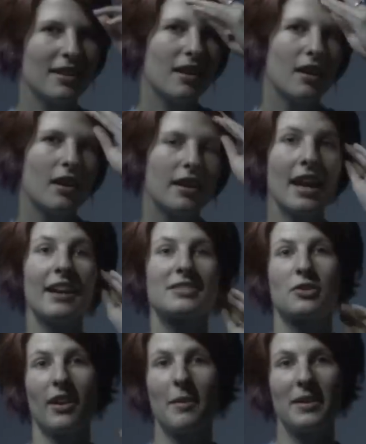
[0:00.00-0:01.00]
Here,
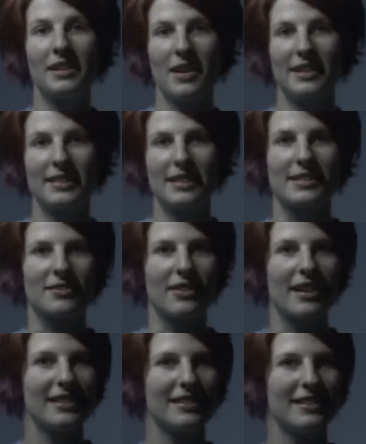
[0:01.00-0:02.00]
we see a mosaic of her
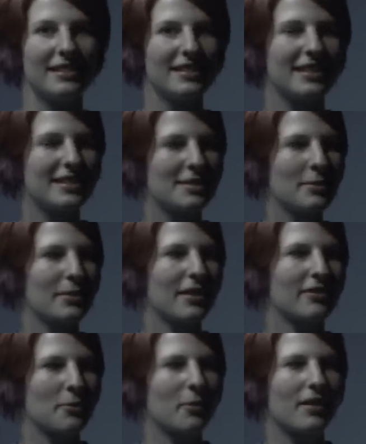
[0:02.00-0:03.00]
180 image
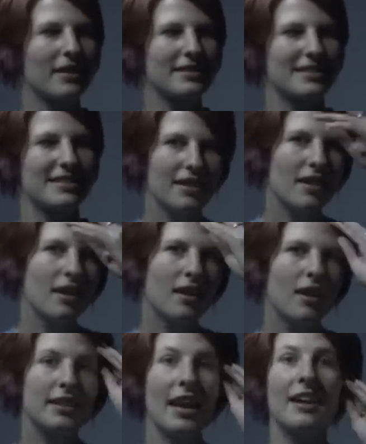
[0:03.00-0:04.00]
sequence that includes the
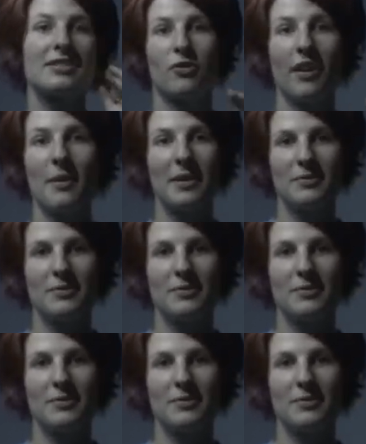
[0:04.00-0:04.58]
triangle basis, captured